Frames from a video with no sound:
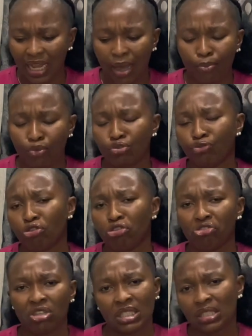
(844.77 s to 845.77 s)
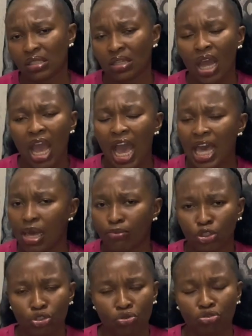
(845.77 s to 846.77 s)
it happens for a reason, and
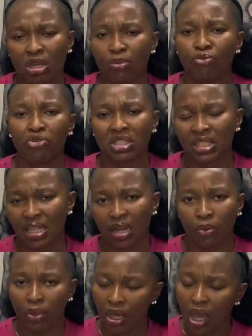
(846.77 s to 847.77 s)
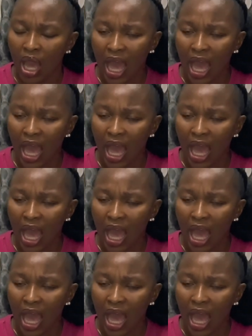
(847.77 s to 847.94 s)
I'm just going to embrace it that way.